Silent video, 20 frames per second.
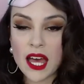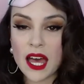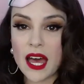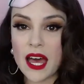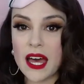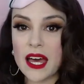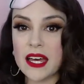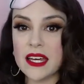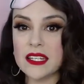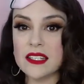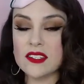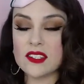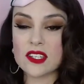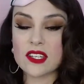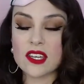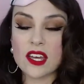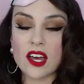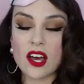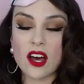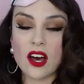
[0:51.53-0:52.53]
and
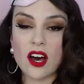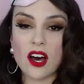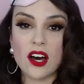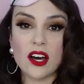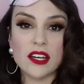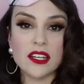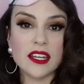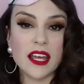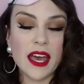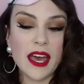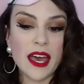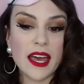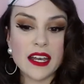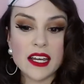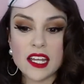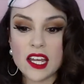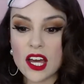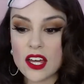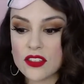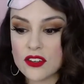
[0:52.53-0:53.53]
on
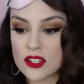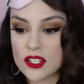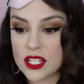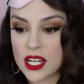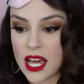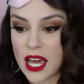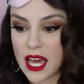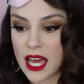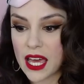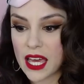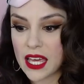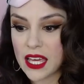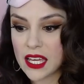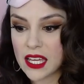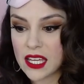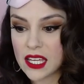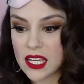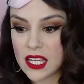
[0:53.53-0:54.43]
any other day,